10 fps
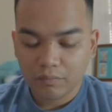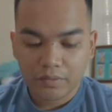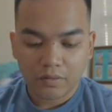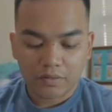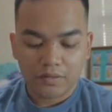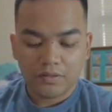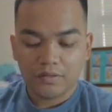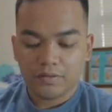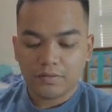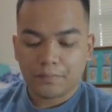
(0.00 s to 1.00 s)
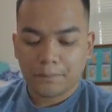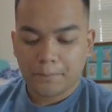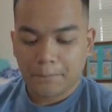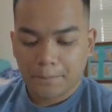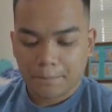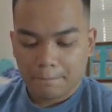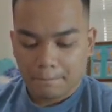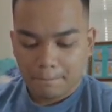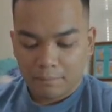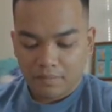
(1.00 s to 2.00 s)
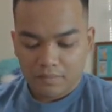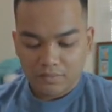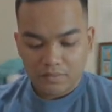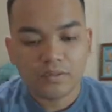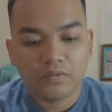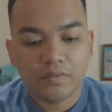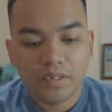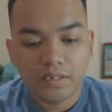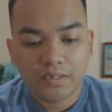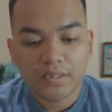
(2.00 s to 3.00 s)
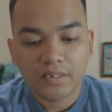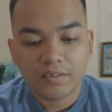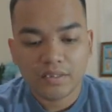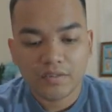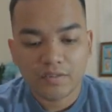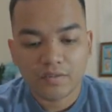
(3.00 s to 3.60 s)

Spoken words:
we are here. Let's go ahead and take this